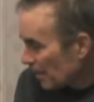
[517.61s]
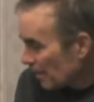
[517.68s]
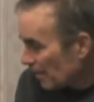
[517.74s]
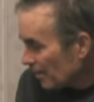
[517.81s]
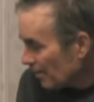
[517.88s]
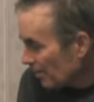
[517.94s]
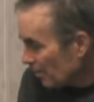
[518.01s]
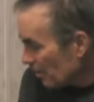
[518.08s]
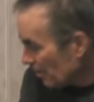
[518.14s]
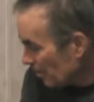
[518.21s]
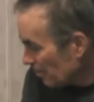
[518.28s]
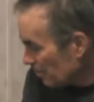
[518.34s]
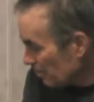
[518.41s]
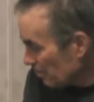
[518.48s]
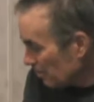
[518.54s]
and go
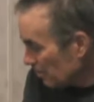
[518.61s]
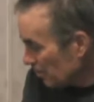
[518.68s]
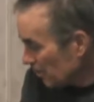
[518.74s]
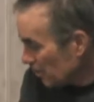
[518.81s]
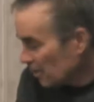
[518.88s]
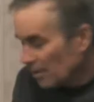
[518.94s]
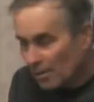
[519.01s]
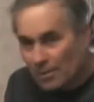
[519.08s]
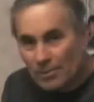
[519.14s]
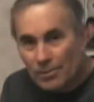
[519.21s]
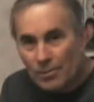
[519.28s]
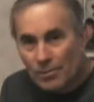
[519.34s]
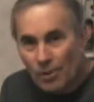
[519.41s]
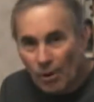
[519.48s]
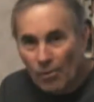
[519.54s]
out and honk
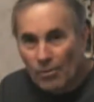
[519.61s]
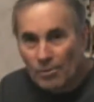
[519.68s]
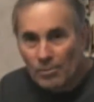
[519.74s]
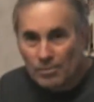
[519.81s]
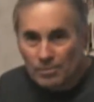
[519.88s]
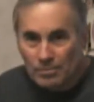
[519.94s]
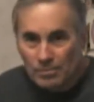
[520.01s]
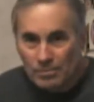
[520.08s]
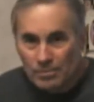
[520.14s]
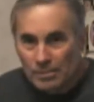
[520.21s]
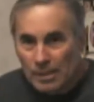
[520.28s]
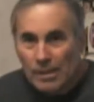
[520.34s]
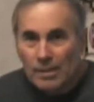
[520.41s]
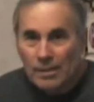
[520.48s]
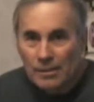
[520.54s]
and toot and
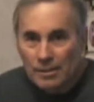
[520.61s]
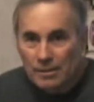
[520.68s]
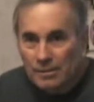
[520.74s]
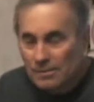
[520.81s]
ding.